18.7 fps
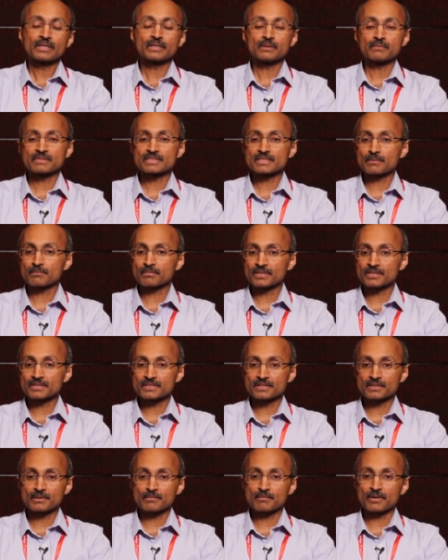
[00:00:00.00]
there was some
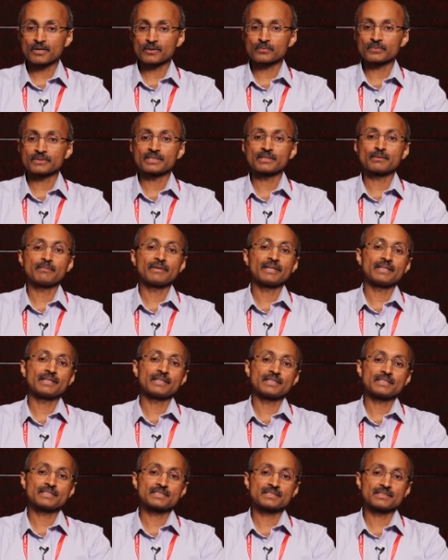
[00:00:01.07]
concern about whether the
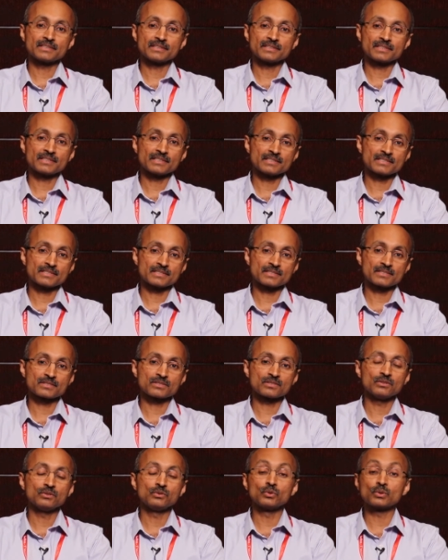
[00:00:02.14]
medication
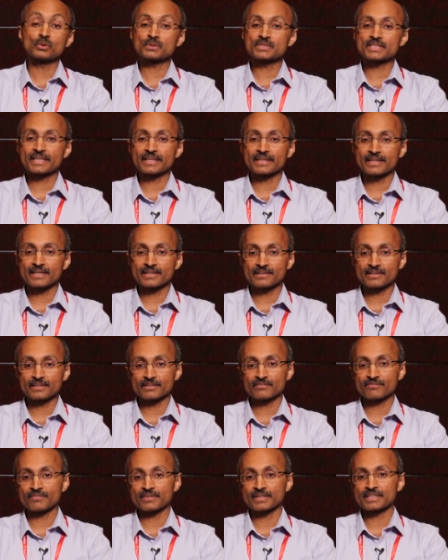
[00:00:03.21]
increases neuropsychiatric
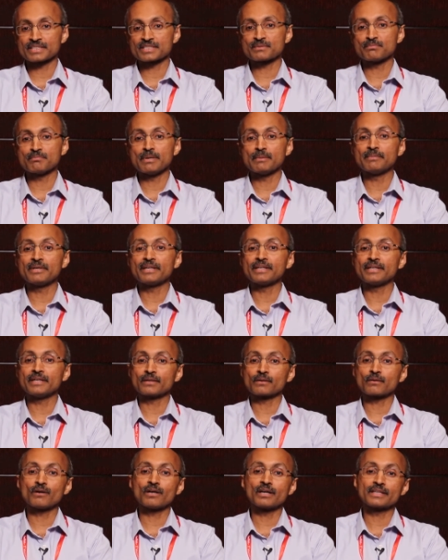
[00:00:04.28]
effects, memory
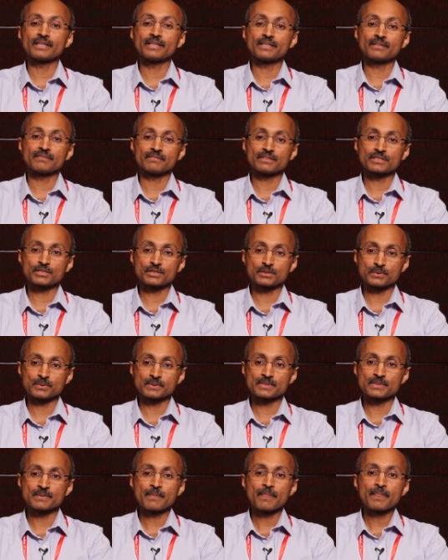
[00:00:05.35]
and cognitive
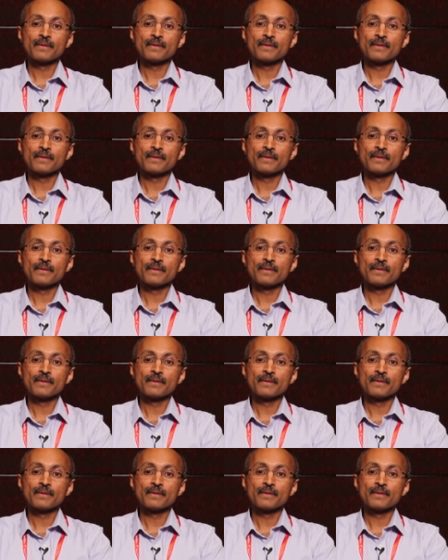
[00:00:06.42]
issues,